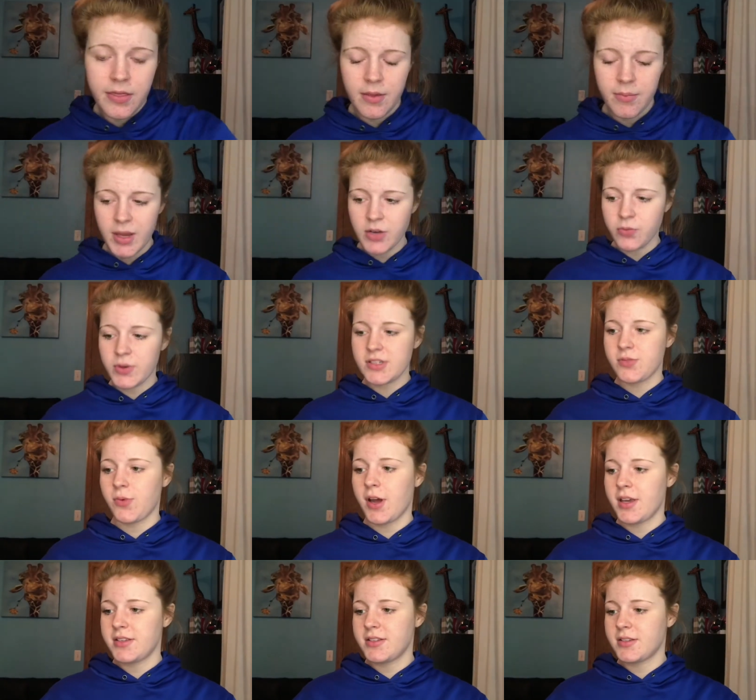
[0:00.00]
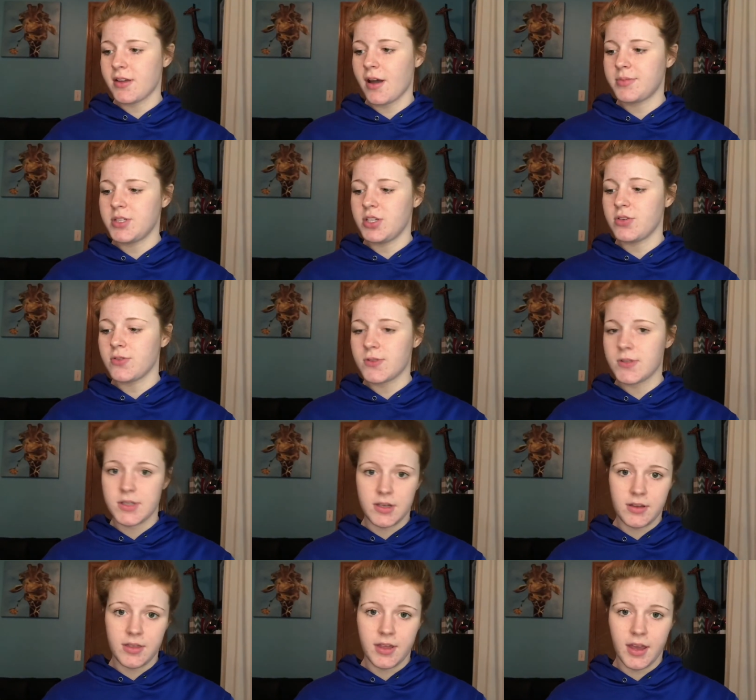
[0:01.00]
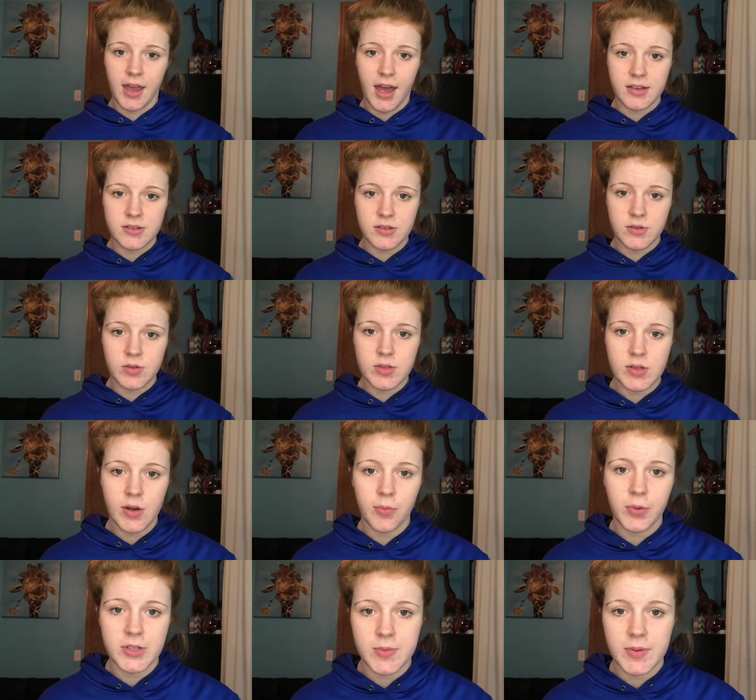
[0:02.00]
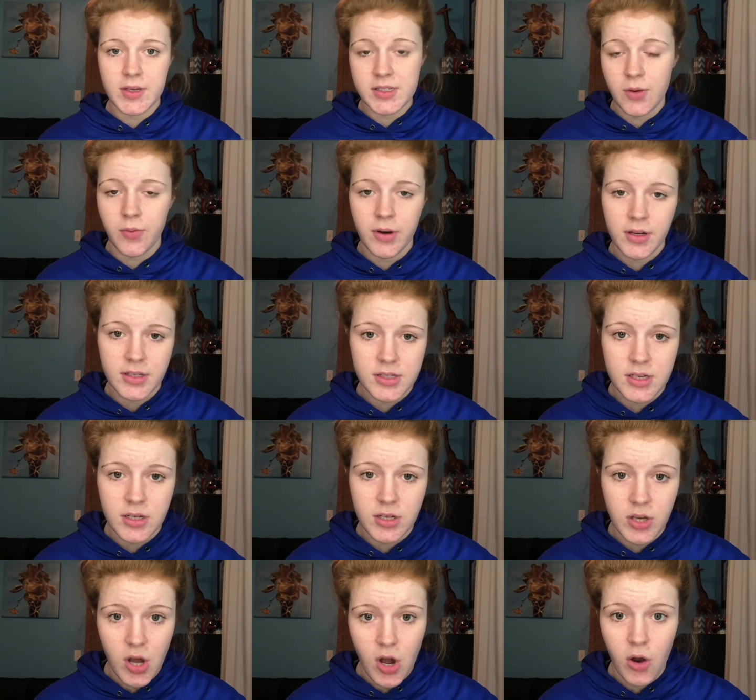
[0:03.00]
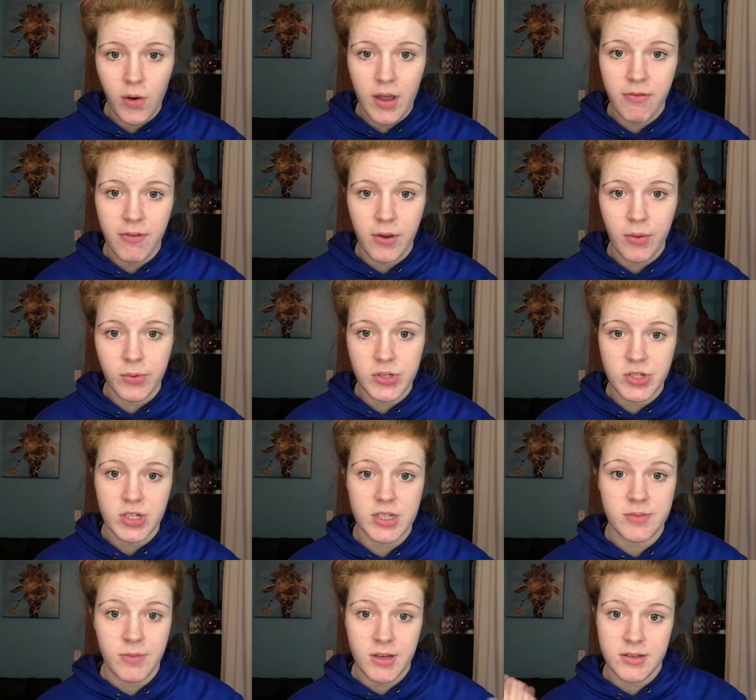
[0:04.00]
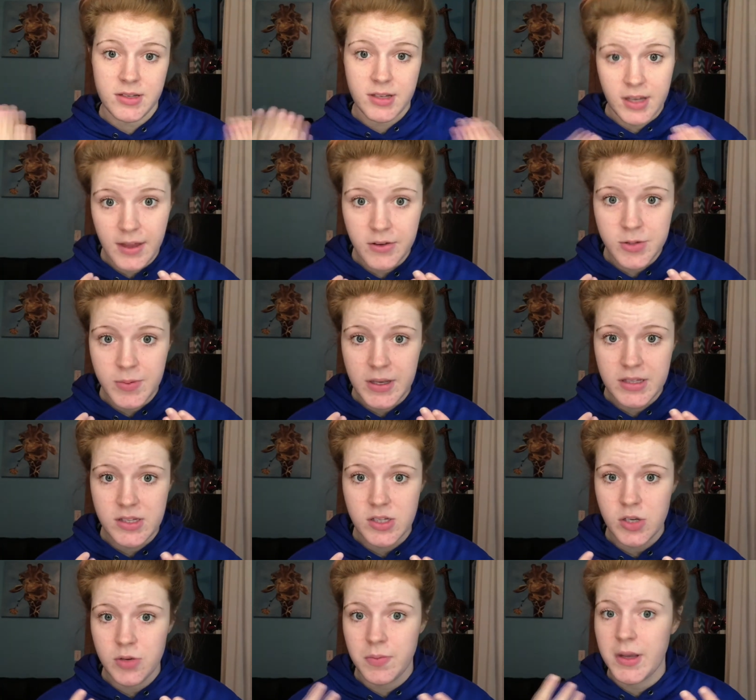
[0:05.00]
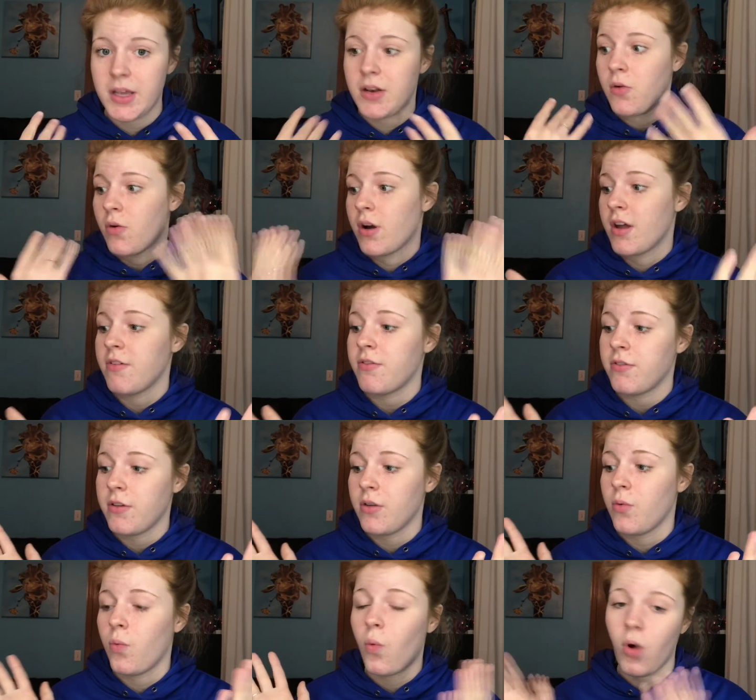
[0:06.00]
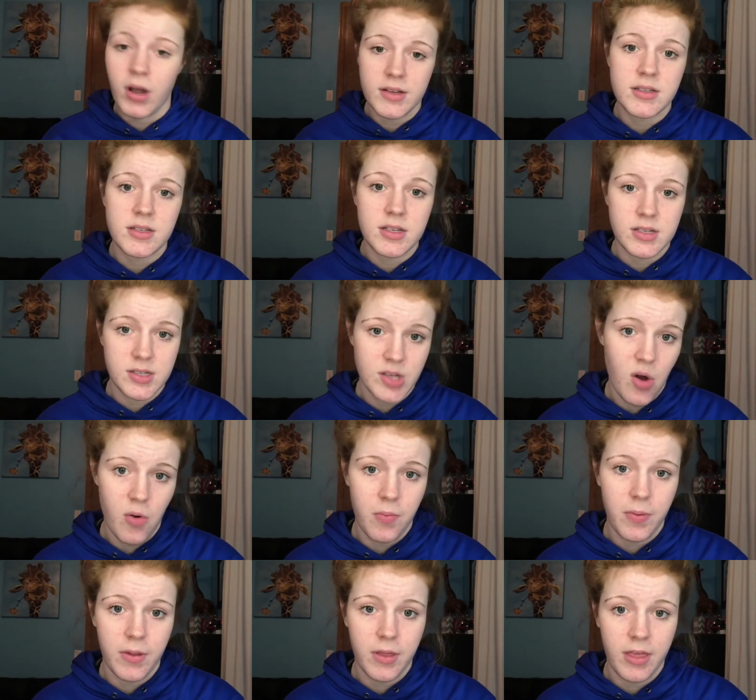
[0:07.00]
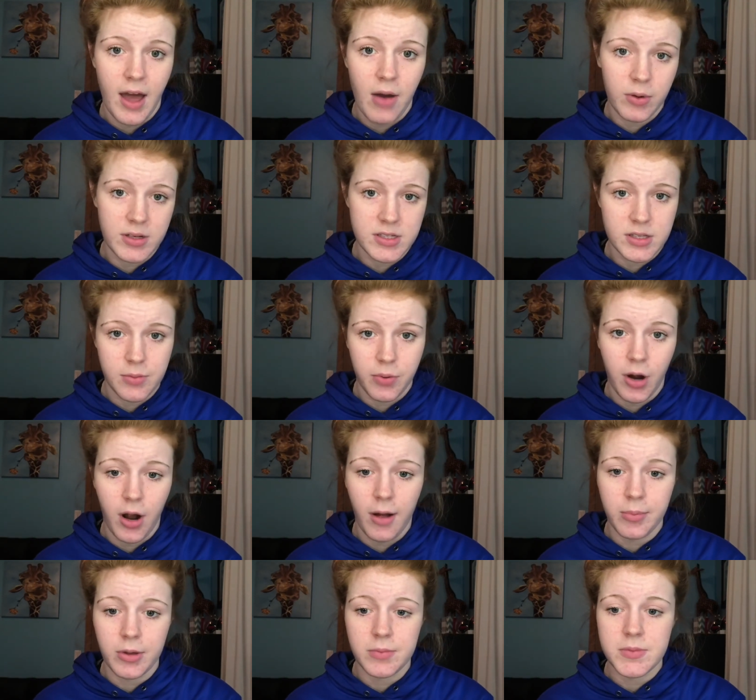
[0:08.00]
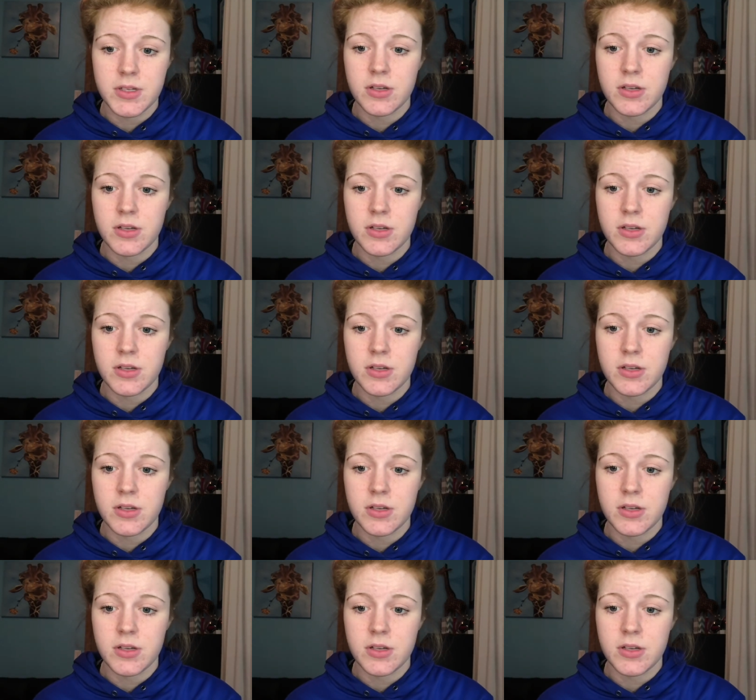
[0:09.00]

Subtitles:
The main reason why I stopped using the Castel soap was because I wanted to know if it was just my skin that was being stupid or if it was the soap that was the problem.